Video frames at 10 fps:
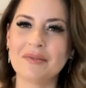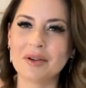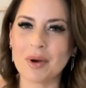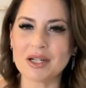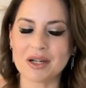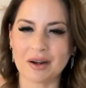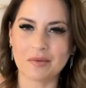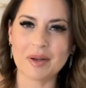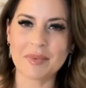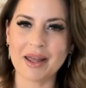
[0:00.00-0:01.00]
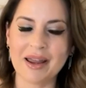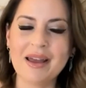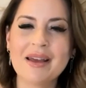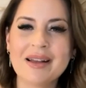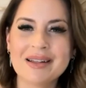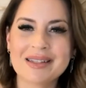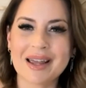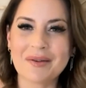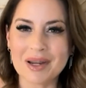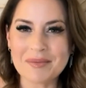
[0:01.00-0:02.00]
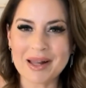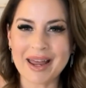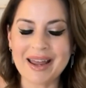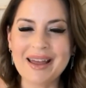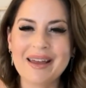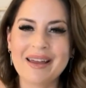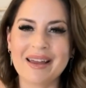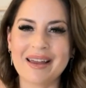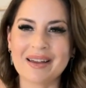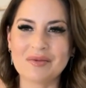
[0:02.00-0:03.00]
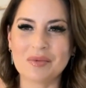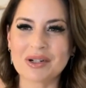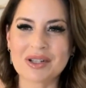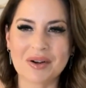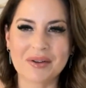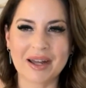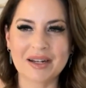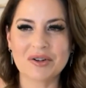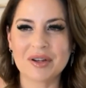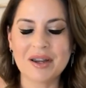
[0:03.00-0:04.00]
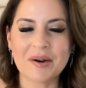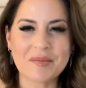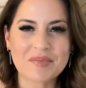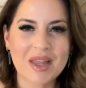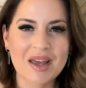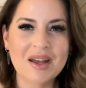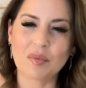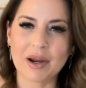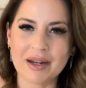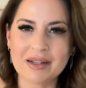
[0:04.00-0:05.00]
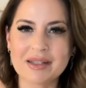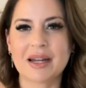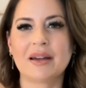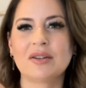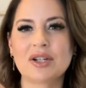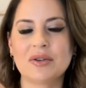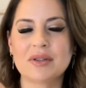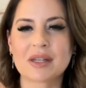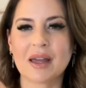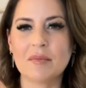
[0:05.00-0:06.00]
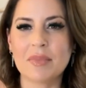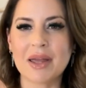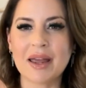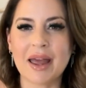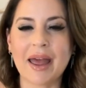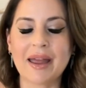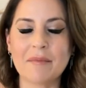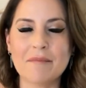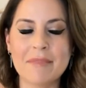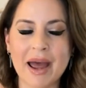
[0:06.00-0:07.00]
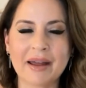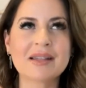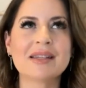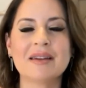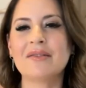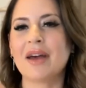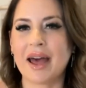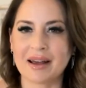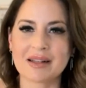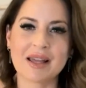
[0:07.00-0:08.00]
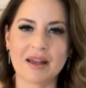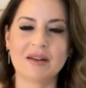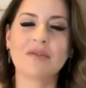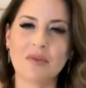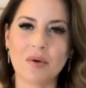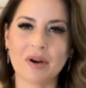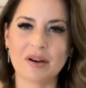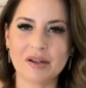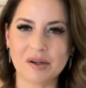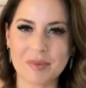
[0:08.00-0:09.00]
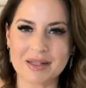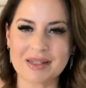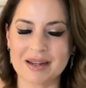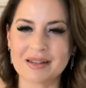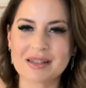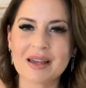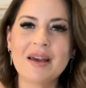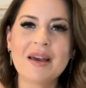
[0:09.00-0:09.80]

If you're watching on replay, say replay, and we're so glad you're here. Branded styled shoots can be a massive asset for your business.